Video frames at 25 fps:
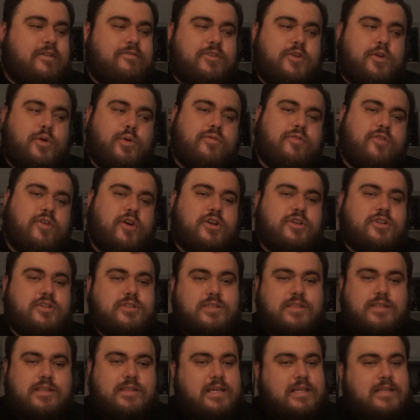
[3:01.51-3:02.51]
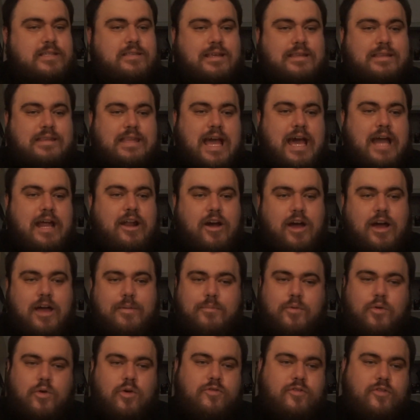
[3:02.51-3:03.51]
of newer versions and things like that,
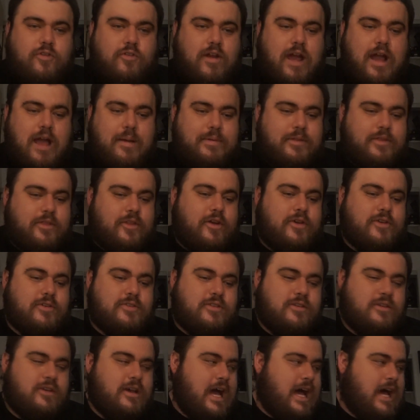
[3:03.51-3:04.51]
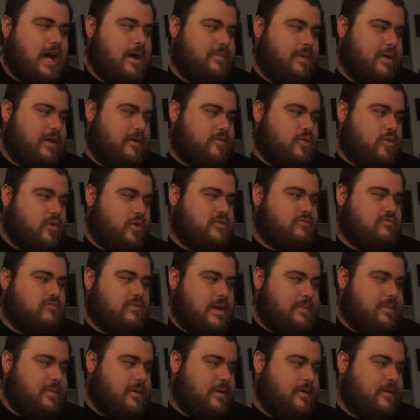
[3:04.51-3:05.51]
I'm all for grabbing those. And of course,
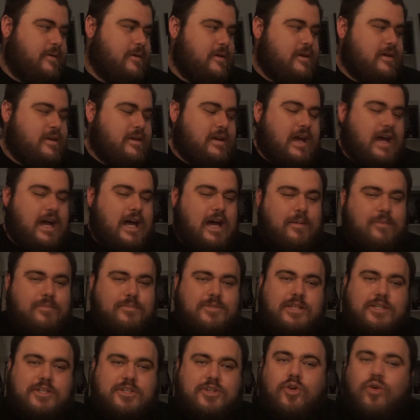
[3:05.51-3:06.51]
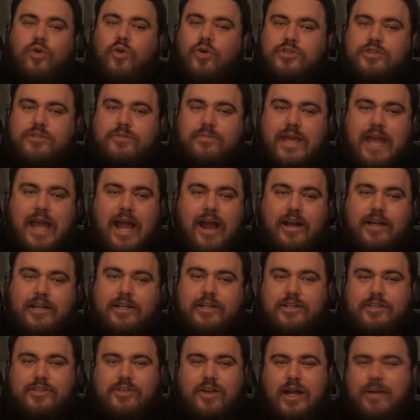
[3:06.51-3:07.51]
Reaper, such an awesome character
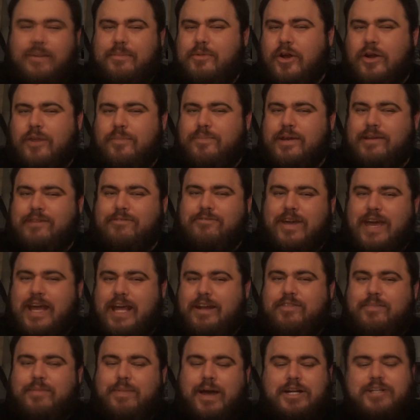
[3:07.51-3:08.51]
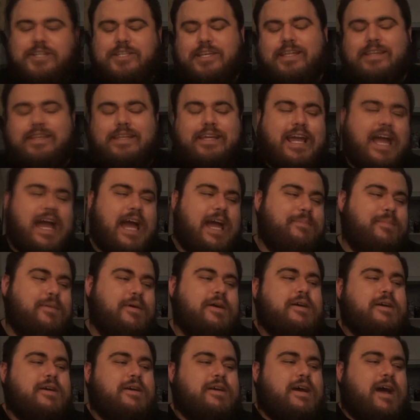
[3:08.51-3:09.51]
design. I'm not a big fan of him actually in the game,
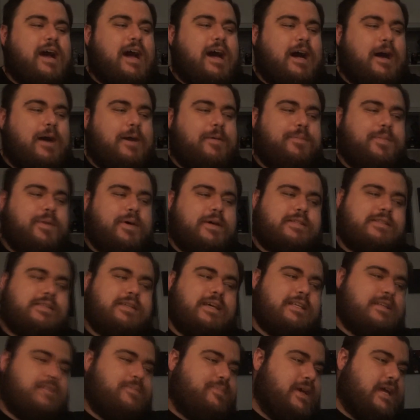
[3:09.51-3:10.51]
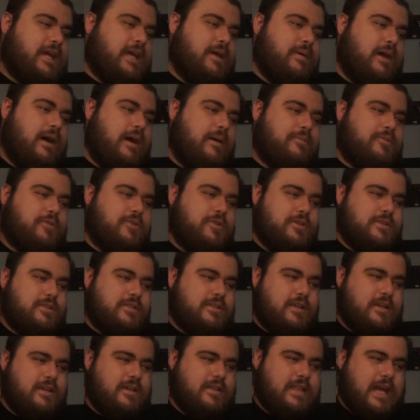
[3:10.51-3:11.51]
but I still had to pick him up
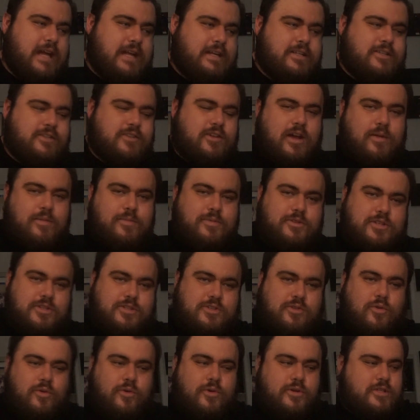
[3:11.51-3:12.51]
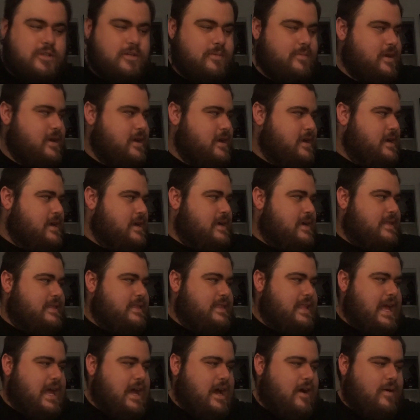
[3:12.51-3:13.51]
because that design was just awesome.
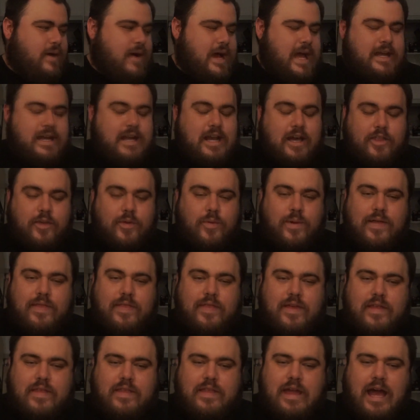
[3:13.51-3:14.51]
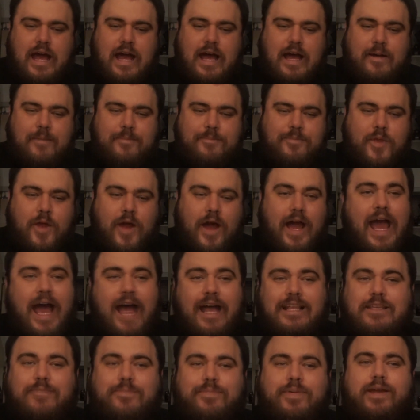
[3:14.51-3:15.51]
Now, another one that I
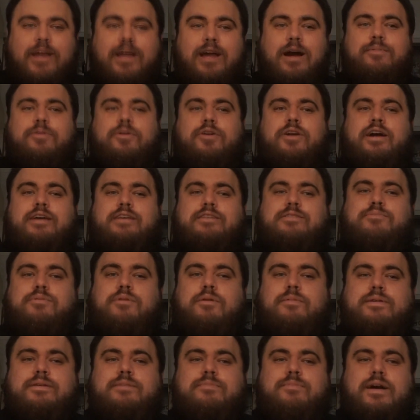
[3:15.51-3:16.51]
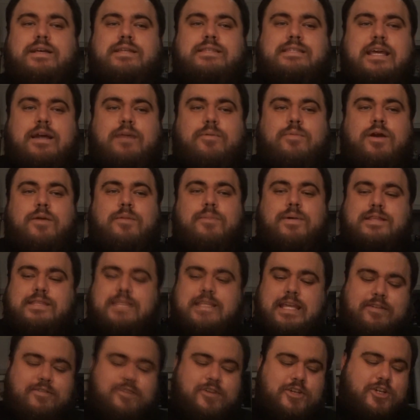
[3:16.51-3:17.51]
had to pick up, you guys probably might see I'm wearing my
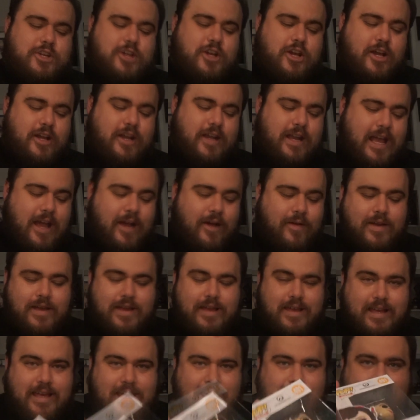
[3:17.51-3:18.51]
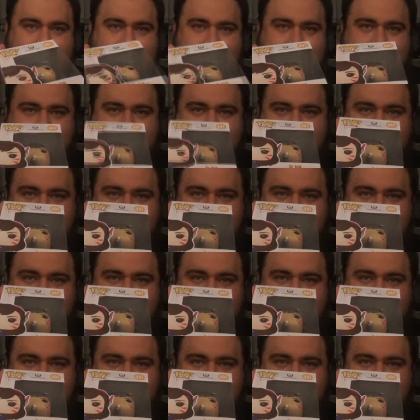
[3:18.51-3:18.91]
Diva shirt now, is